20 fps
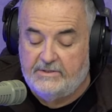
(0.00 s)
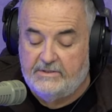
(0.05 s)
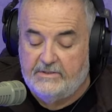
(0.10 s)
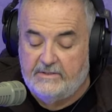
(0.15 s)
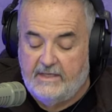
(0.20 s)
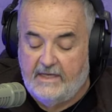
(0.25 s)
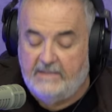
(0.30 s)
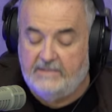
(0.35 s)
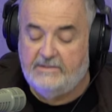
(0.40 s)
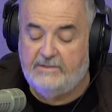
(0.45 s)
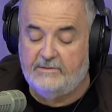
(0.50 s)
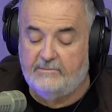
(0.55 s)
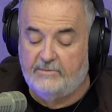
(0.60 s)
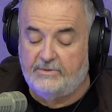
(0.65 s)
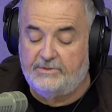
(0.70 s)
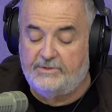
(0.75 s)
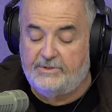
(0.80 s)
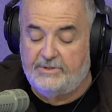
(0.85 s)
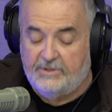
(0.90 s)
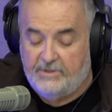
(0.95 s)

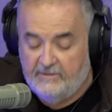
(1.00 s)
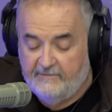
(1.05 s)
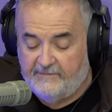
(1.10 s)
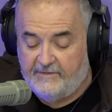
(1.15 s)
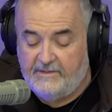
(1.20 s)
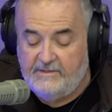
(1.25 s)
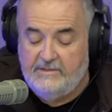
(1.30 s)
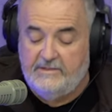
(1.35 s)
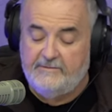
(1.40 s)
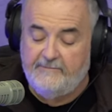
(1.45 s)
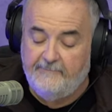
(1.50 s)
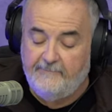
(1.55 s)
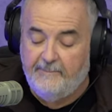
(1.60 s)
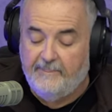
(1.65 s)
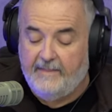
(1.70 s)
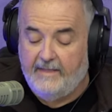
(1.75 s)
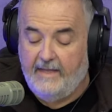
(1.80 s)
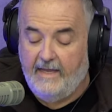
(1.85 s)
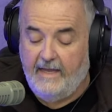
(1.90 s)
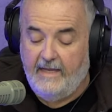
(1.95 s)
Customer Service
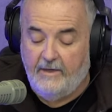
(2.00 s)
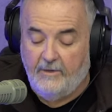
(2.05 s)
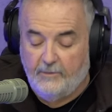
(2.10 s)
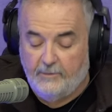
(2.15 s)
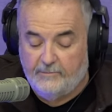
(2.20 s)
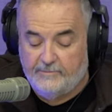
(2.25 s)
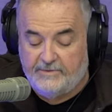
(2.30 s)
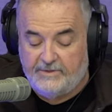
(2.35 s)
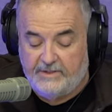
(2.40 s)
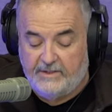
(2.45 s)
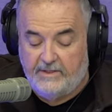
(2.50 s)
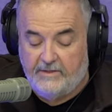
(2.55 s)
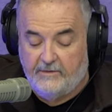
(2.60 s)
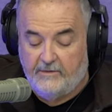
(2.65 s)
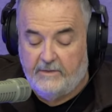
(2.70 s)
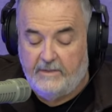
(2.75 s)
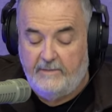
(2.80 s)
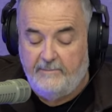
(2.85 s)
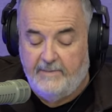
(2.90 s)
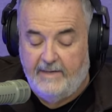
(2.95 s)
in Home
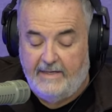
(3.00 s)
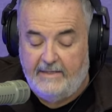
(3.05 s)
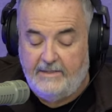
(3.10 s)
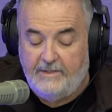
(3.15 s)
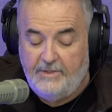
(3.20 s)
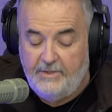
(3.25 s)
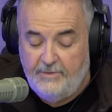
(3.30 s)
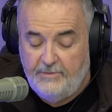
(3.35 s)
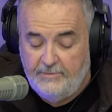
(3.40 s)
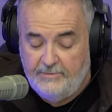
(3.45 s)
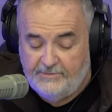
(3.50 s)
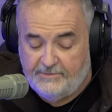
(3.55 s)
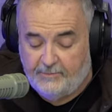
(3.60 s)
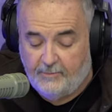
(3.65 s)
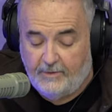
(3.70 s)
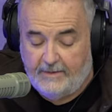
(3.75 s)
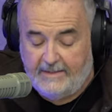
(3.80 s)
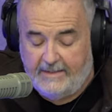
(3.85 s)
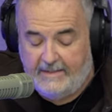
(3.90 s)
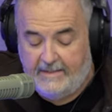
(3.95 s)
Security by
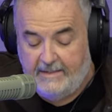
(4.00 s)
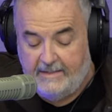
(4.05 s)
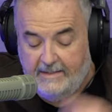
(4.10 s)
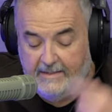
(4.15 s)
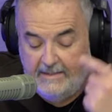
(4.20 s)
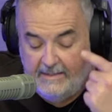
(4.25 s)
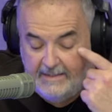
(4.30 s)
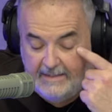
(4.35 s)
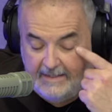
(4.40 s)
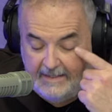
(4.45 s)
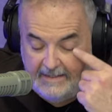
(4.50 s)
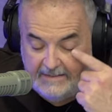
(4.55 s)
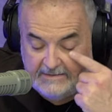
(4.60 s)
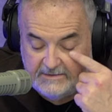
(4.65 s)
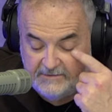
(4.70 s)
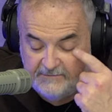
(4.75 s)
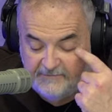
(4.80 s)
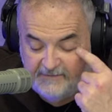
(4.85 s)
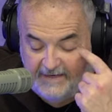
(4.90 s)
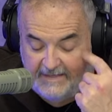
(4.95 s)
Newsweek.
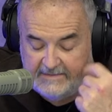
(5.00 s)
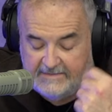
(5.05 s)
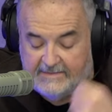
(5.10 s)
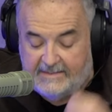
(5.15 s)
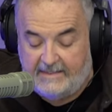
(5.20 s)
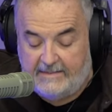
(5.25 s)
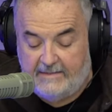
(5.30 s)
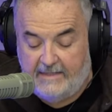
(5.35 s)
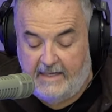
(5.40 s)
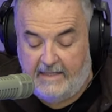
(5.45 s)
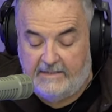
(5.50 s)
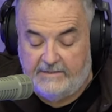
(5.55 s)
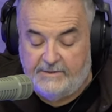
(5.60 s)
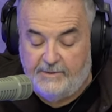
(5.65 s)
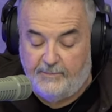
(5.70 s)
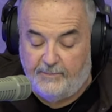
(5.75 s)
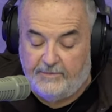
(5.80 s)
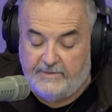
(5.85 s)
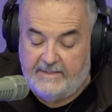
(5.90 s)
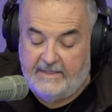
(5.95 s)
Its advanced
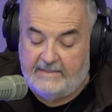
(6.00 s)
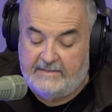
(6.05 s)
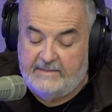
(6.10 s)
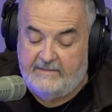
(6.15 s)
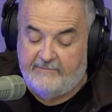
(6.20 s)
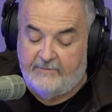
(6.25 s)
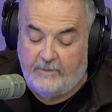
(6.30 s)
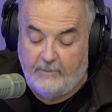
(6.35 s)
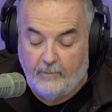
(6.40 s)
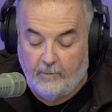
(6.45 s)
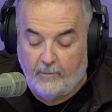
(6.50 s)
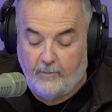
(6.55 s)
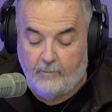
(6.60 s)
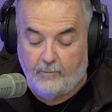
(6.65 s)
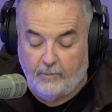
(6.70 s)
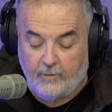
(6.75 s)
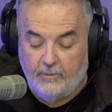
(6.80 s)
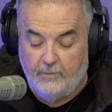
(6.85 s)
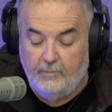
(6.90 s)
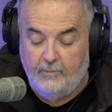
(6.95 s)
technology protects every
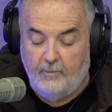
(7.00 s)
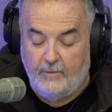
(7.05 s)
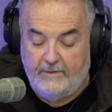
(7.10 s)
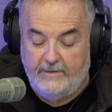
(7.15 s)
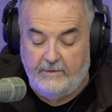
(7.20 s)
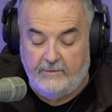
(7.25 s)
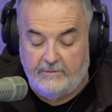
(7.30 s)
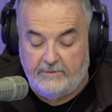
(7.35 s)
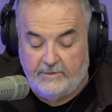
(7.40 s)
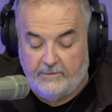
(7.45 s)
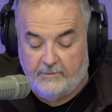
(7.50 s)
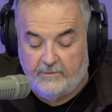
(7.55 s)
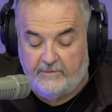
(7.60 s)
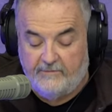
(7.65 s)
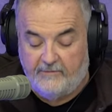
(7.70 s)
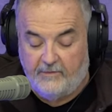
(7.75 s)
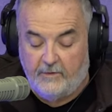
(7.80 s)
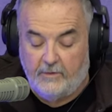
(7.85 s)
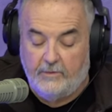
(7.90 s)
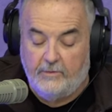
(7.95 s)
room, window, and door
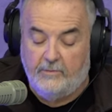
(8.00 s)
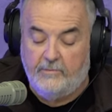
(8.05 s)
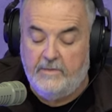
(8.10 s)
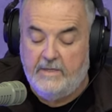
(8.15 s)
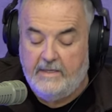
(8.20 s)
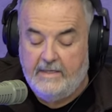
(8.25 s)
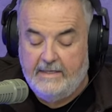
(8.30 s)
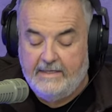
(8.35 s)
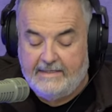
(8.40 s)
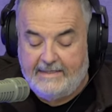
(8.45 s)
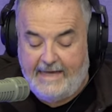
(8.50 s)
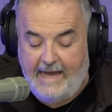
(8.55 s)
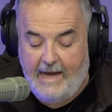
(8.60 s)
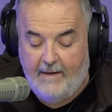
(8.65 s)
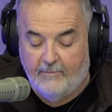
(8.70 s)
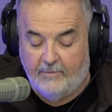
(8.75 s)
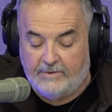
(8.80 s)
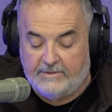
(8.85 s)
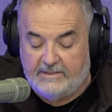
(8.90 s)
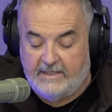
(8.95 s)
of your home.
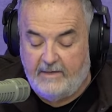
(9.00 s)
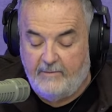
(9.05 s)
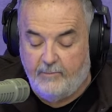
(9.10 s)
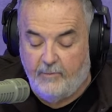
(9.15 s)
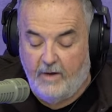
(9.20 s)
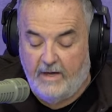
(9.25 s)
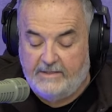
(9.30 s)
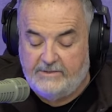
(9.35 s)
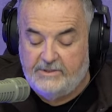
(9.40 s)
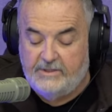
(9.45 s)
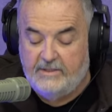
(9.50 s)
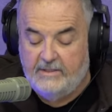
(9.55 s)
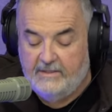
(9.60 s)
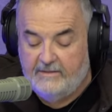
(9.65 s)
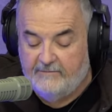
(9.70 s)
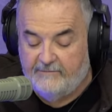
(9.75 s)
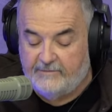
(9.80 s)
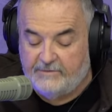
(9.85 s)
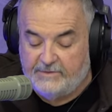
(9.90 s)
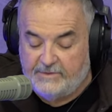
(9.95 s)
Cameras keep watch
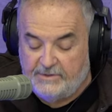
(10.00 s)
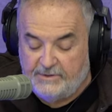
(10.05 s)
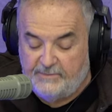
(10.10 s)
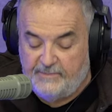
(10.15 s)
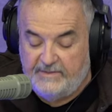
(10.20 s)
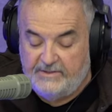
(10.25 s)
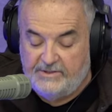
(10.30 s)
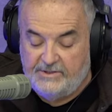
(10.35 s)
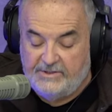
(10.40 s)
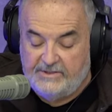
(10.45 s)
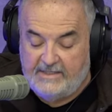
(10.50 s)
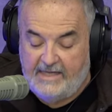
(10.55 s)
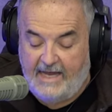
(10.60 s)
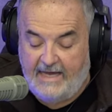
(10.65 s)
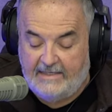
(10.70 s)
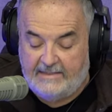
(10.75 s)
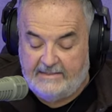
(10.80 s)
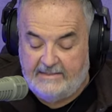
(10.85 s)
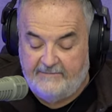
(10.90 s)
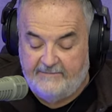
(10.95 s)
for suspicious
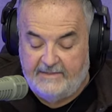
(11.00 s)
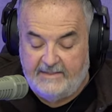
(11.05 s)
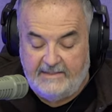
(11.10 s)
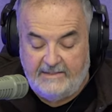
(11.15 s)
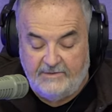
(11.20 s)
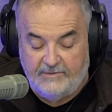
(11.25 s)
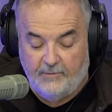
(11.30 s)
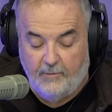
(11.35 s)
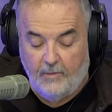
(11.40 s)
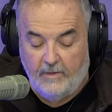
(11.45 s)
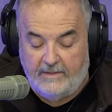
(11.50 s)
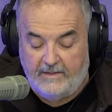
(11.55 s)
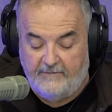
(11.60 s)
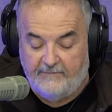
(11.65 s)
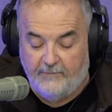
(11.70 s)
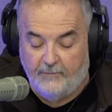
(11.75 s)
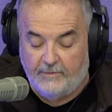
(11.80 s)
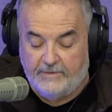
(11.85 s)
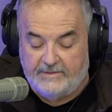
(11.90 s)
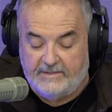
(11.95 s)
activity
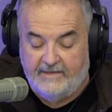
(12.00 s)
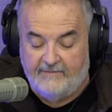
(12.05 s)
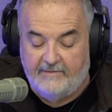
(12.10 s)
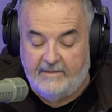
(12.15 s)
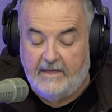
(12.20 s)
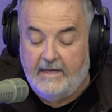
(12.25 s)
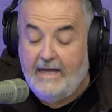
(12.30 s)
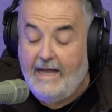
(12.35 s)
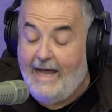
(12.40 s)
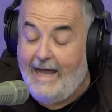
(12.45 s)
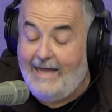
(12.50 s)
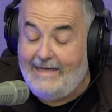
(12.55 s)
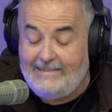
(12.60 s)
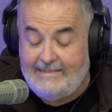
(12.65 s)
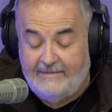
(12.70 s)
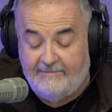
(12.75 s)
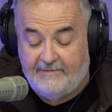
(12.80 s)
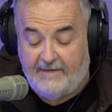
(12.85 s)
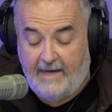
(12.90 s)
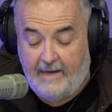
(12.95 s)
24/7.
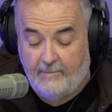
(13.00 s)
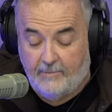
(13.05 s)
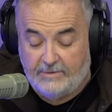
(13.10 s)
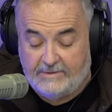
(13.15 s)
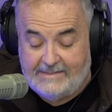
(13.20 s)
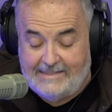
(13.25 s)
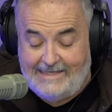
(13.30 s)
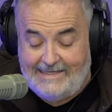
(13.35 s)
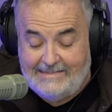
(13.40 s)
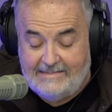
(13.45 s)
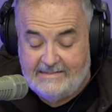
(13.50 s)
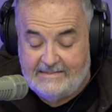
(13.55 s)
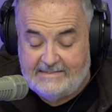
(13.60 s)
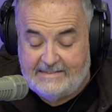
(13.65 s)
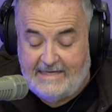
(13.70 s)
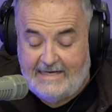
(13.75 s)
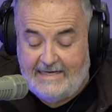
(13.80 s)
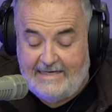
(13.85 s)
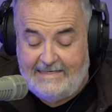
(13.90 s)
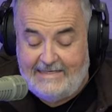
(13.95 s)
High-def cameras
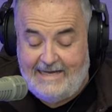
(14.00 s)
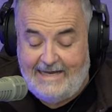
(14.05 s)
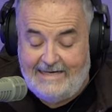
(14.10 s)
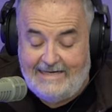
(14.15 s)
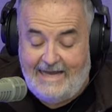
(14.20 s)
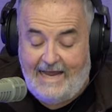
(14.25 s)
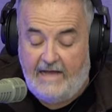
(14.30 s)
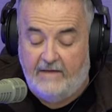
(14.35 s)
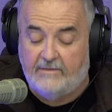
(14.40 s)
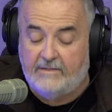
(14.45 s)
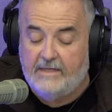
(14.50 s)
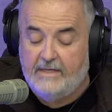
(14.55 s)
inside and out.